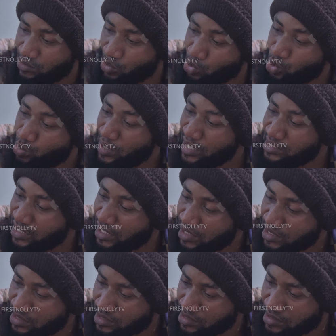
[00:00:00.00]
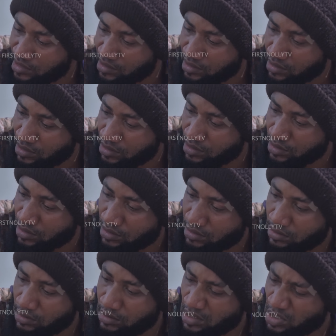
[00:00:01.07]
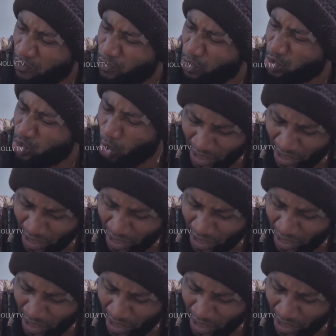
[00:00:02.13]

Odu Meje. If you